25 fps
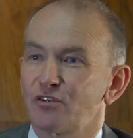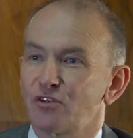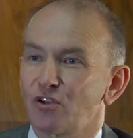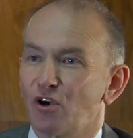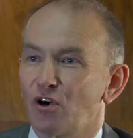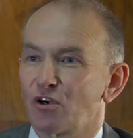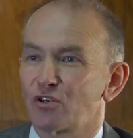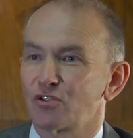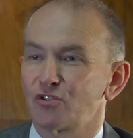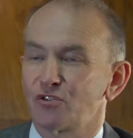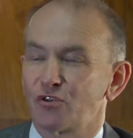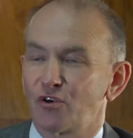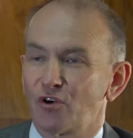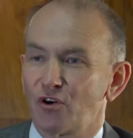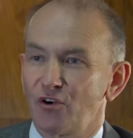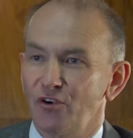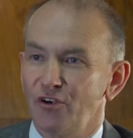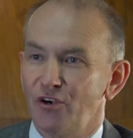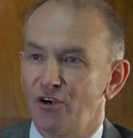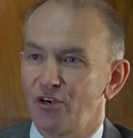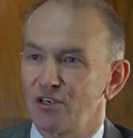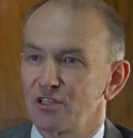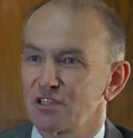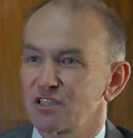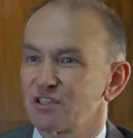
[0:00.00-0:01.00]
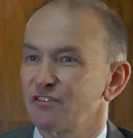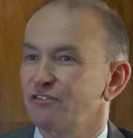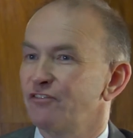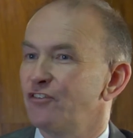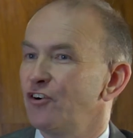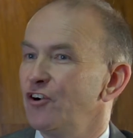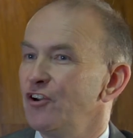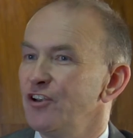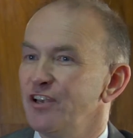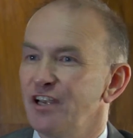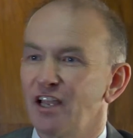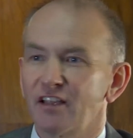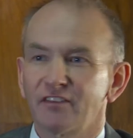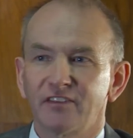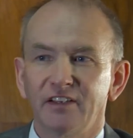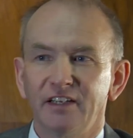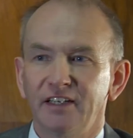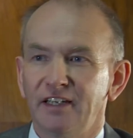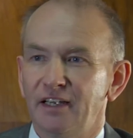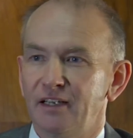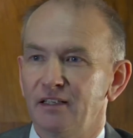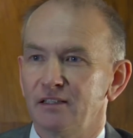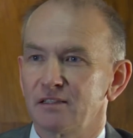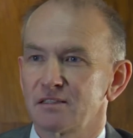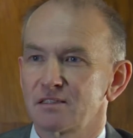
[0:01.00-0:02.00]
doctor or nurse for
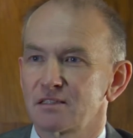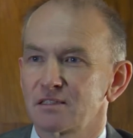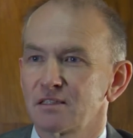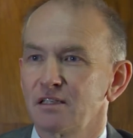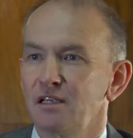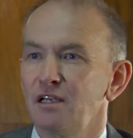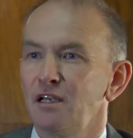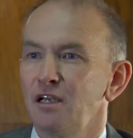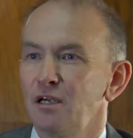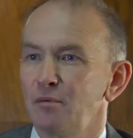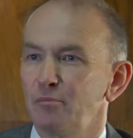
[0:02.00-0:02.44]
nothing else